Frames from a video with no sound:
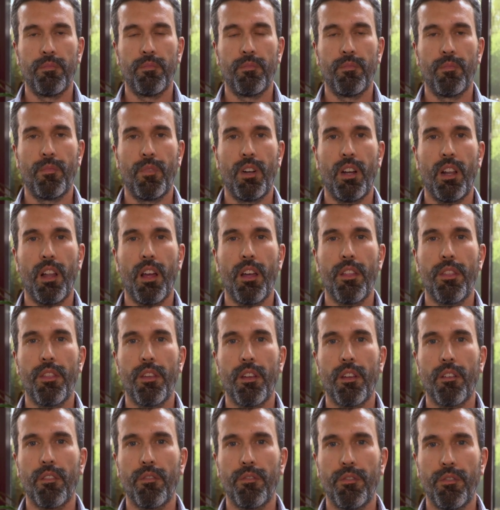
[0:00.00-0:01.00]
Well, I
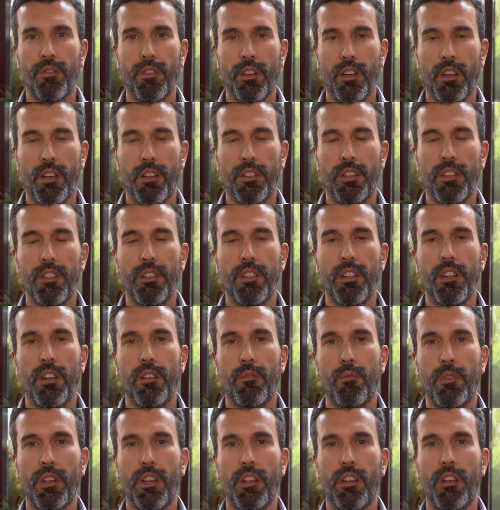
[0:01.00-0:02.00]
think this
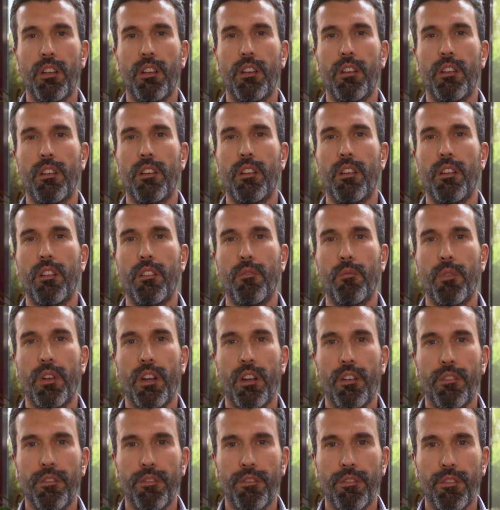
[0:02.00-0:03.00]
year we
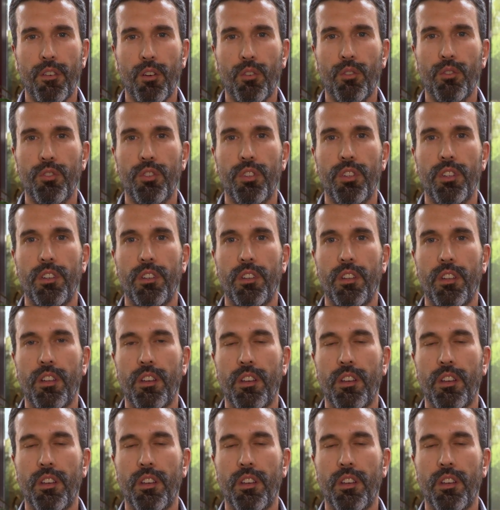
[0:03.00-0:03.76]
are focusing